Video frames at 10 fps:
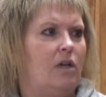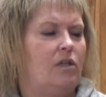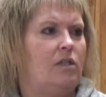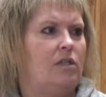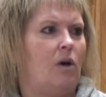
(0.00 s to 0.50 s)

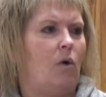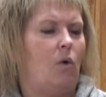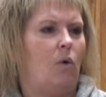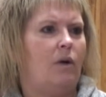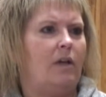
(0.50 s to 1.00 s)

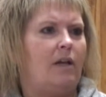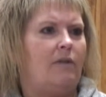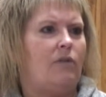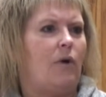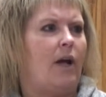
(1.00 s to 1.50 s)
So
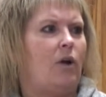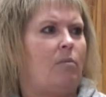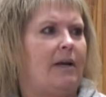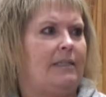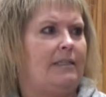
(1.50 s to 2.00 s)
even though I go
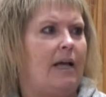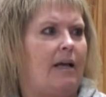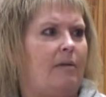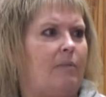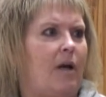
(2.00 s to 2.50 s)
by
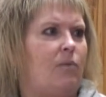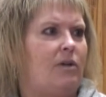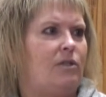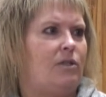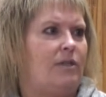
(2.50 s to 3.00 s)
Deb, I
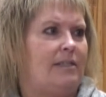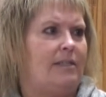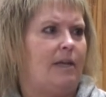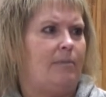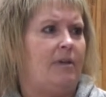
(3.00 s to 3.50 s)
registered as
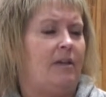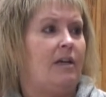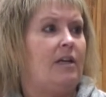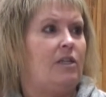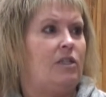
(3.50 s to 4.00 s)
Debbie.
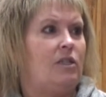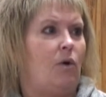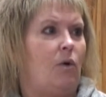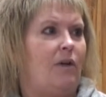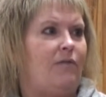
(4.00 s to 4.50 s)

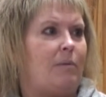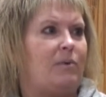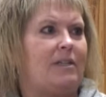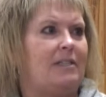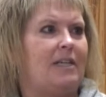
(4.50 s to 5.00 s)
So if I put
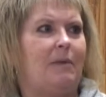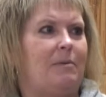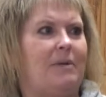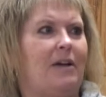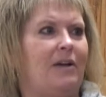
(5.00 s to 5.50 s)
in Deb,
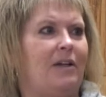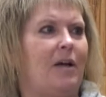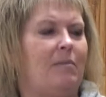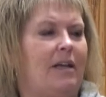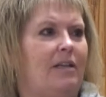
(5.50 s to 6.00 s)
I'm not going to
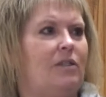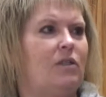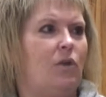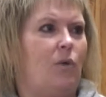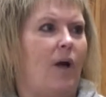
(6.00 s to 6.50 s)
come in. So
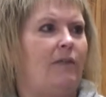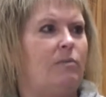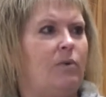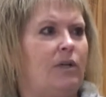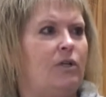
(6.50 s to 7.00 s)
you have to
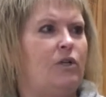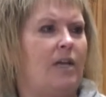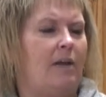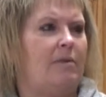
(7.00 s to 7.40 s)
put in your name